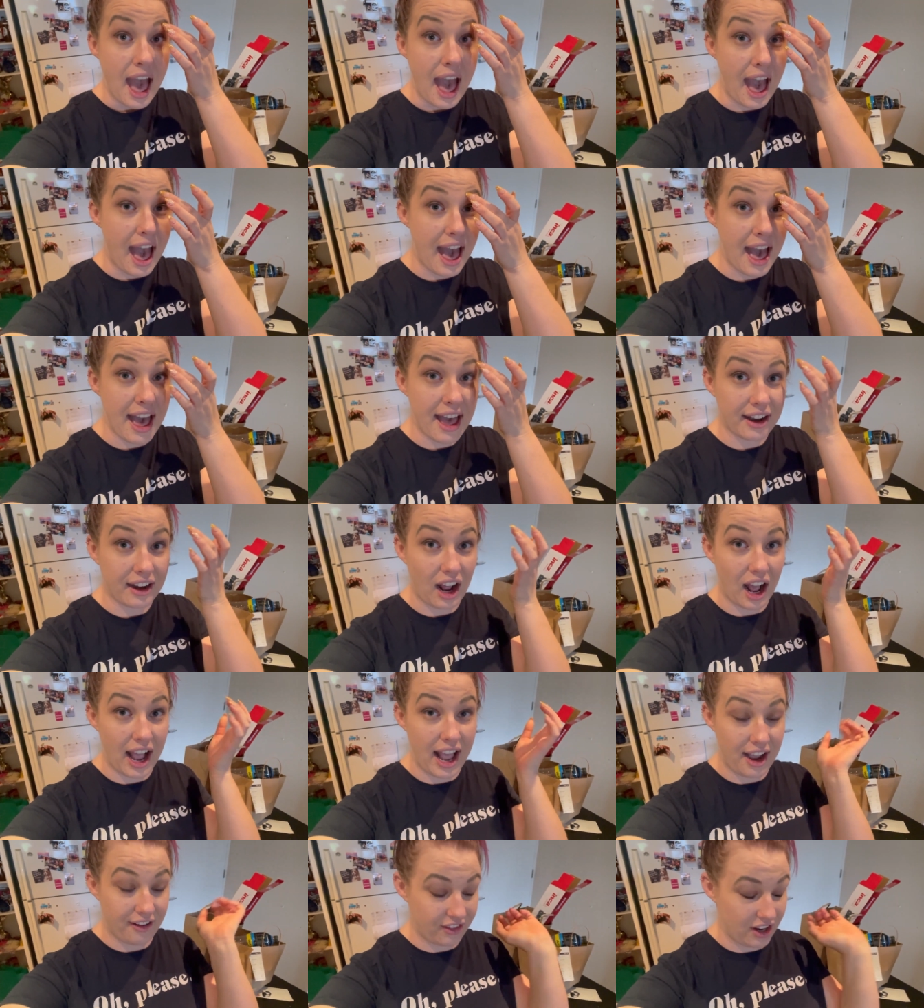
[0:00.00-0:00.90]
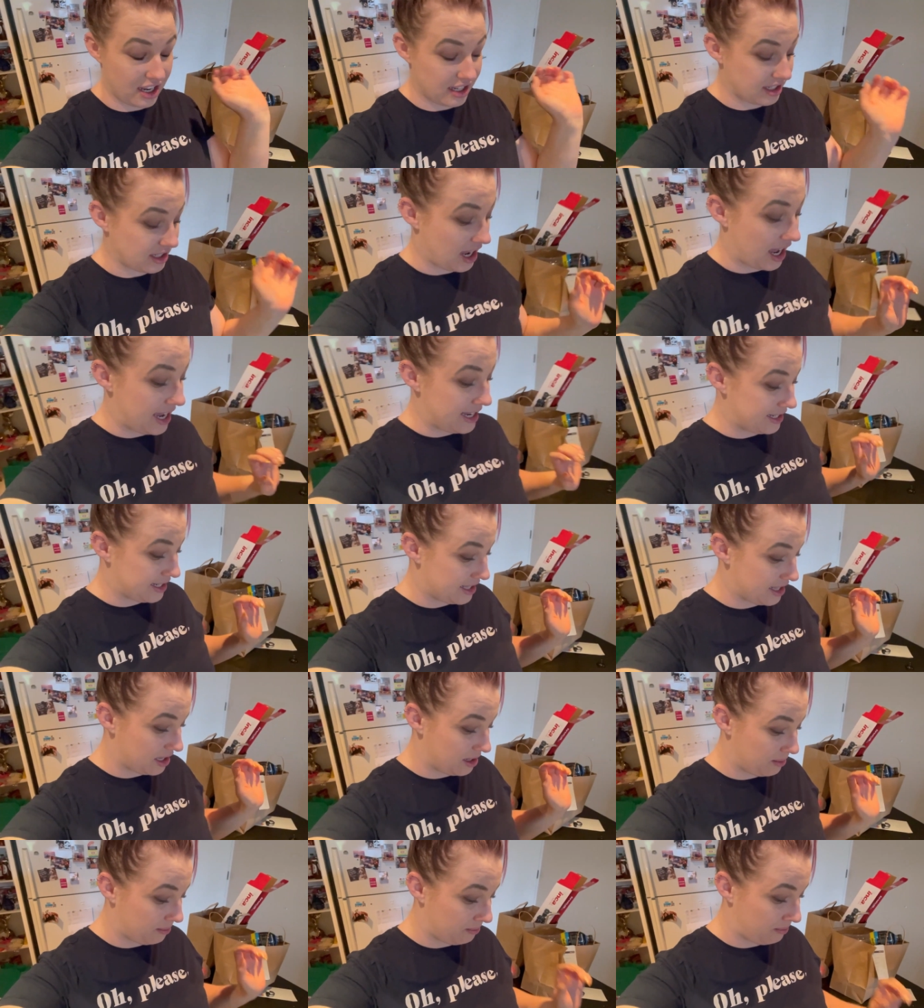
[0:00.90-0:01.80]
and I have now sized
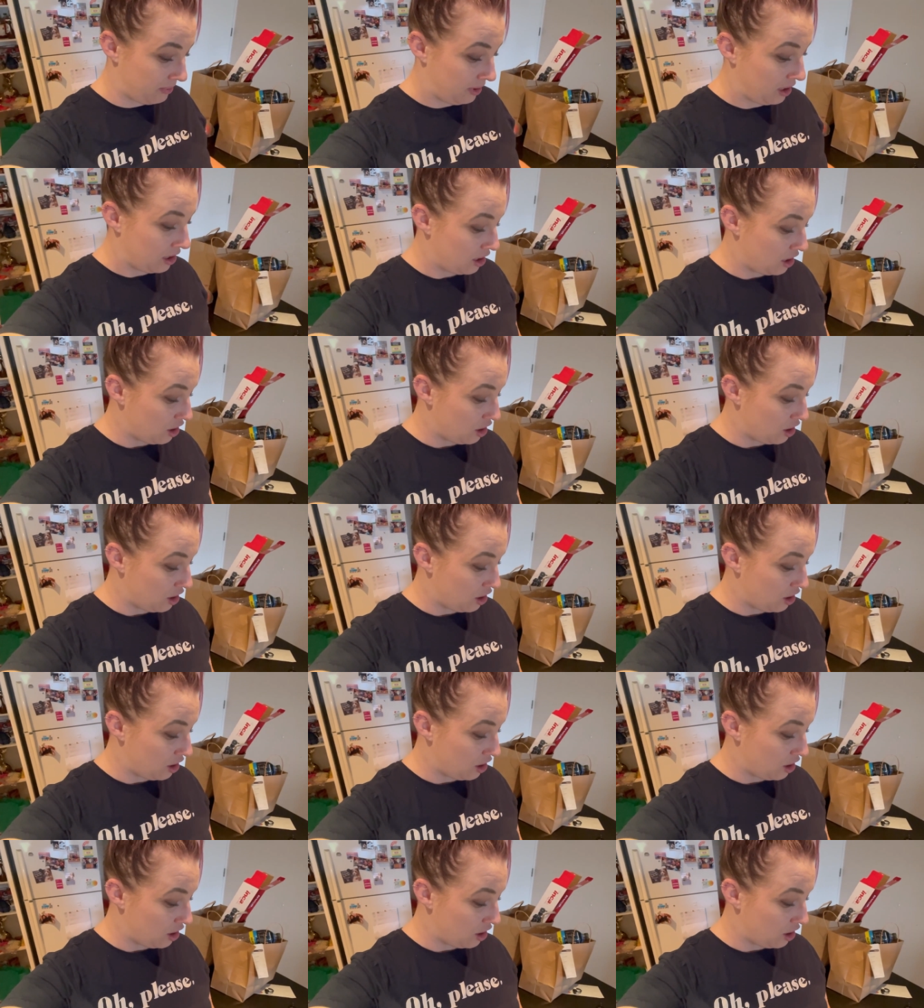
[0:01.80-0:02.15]
them